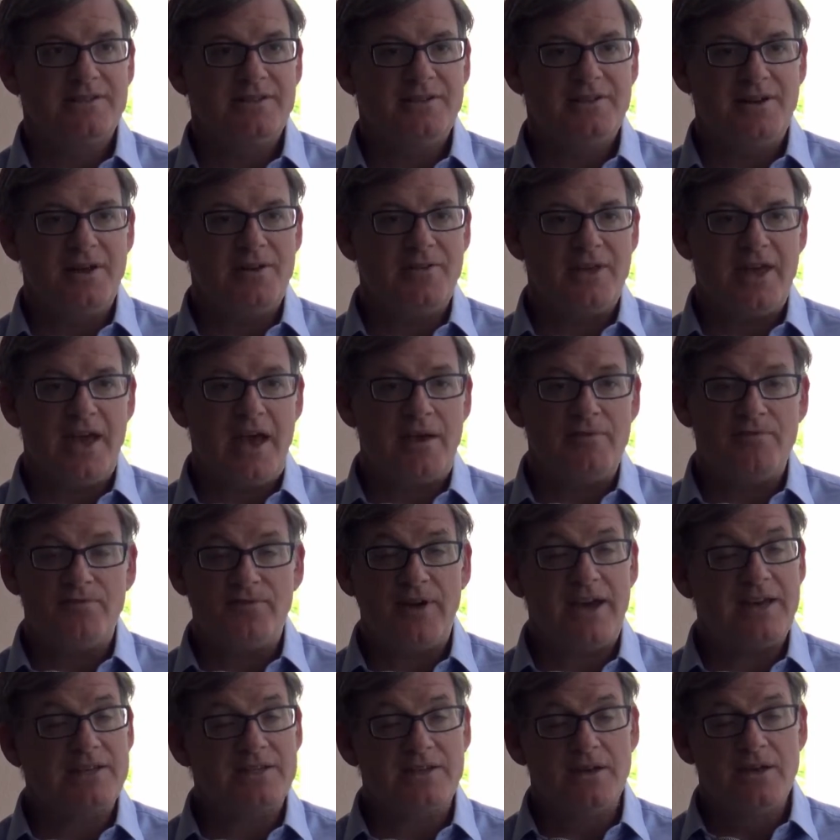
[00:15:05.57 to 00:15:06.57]
You know, in
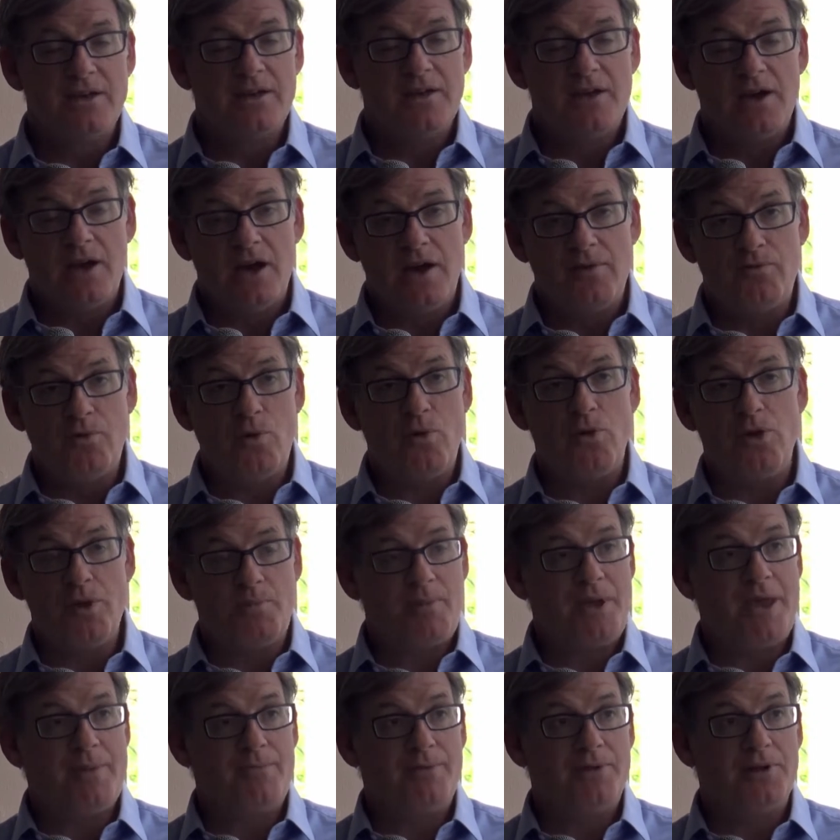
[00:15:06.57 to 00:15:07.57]
fact, of all the
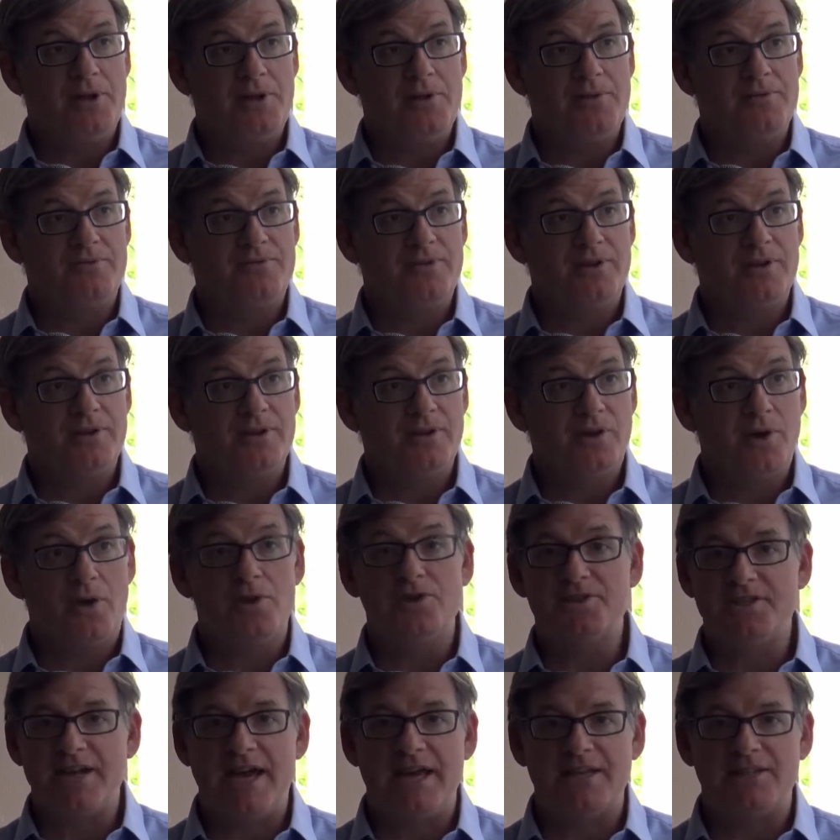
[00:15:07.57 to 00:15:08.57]
people who've
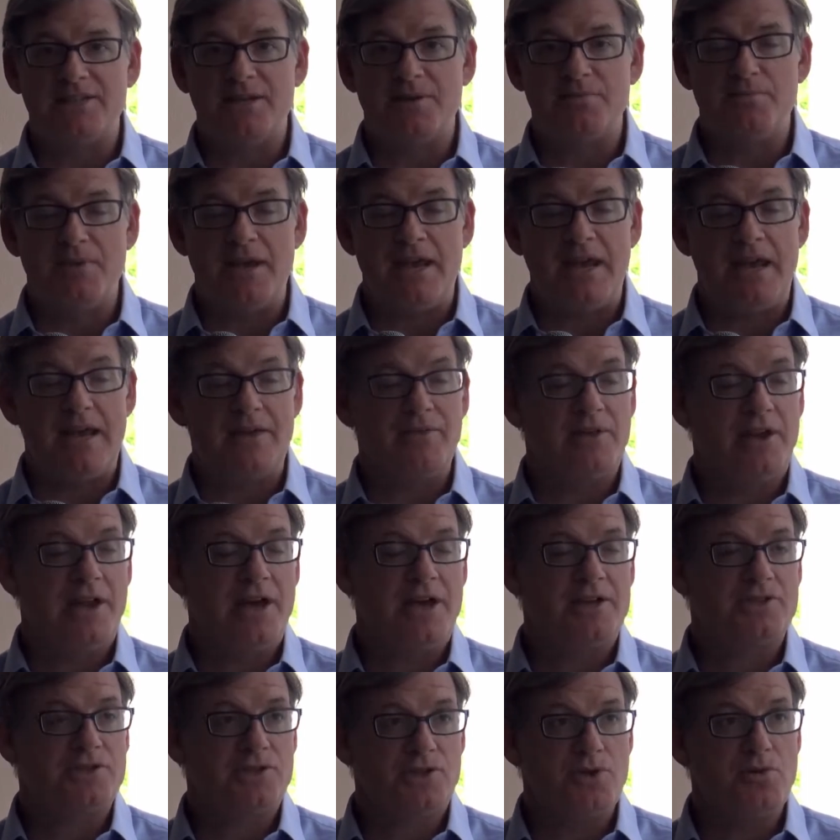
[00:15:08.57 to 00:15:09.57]
contacted me in the
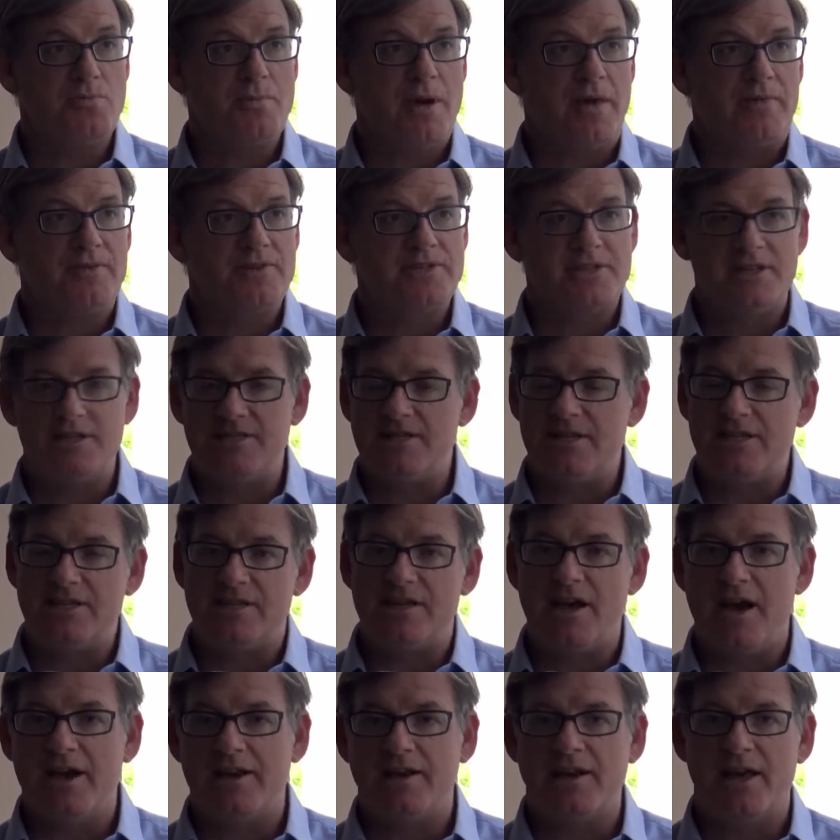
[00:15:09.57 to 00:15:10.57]
last 2 months since these
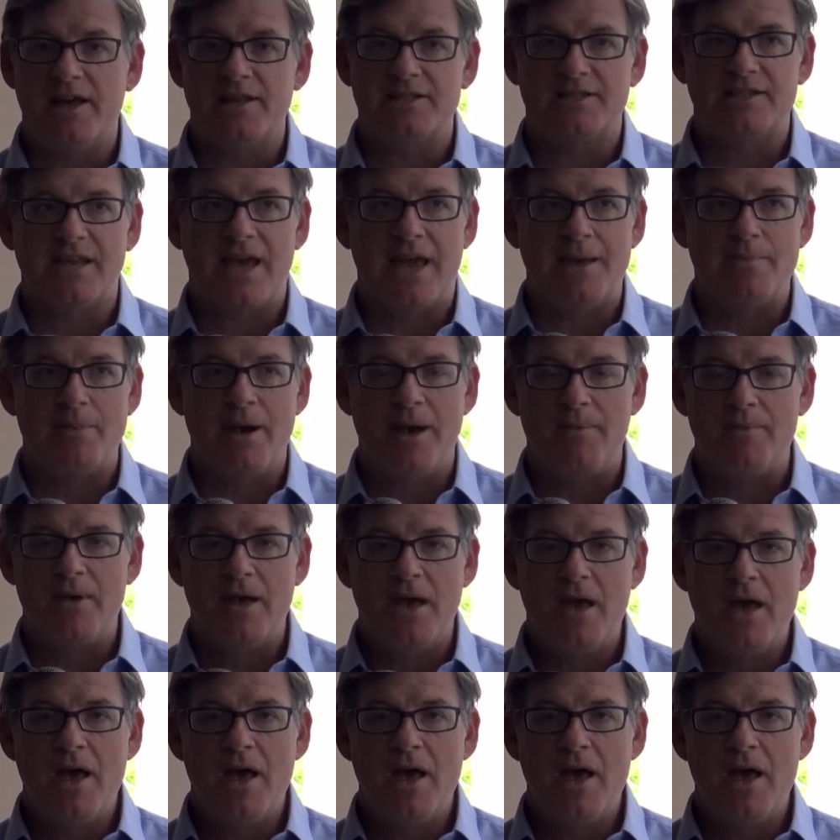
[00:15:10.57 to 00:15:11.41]
guidelines came up,